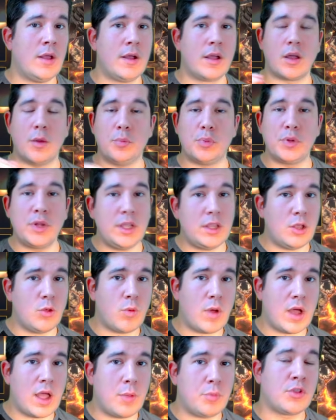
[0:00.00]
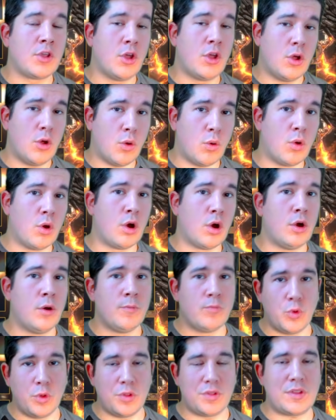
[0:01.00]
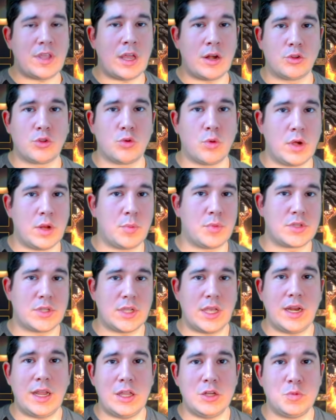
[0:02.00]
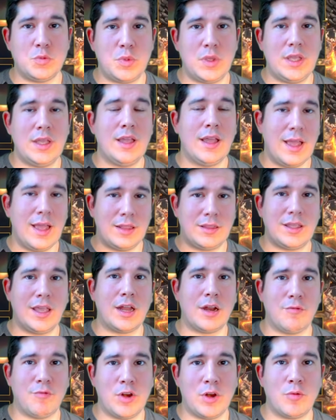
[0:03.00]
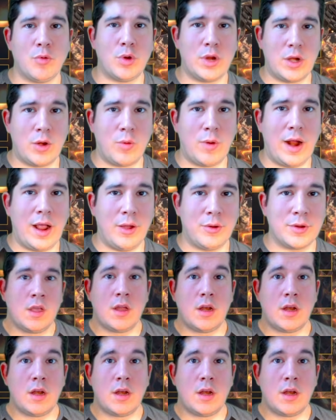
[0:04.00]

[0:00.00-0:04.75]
completely wiped or with 10 or 20% HP at the end of an arena round.